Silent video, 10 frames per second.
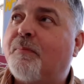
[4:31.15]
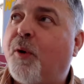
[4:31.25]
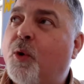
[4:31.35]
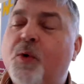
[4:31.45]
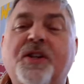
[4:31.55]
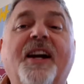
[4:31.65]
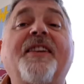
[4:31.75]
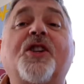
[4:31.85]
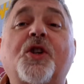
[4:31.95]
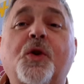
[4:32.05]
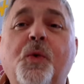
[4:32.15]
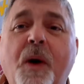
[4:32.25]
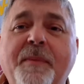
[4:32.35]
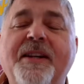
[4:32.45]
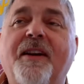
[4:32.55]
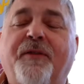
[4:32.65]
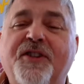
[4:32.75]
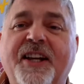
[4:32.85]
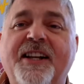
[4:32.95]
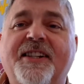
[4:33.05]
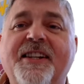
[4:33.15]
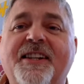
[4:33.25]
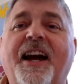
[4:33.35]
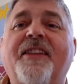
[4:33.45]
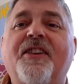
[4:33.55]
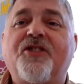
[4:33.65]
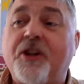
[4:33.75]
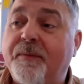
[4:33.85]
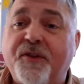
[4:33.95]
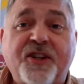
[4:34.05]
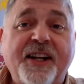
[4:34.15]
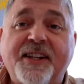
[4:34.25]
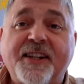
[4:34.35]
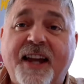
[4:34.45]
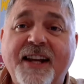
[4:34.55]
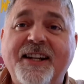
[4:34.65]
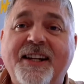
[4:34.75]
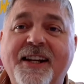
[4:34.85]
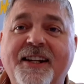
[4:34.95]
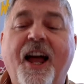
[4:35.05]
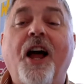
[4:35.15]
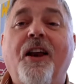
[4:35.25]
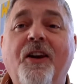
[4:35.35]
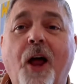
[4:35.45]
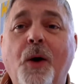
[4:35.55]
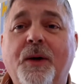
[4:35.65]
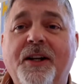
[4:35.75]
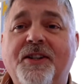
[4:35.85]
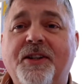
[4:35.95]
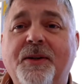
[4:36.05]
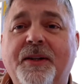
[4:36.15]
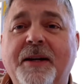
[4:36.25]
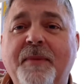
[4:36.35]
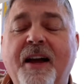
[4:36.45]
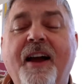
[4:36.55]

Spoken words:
pools and the swimming facilities and the gym facilities they need locally to them.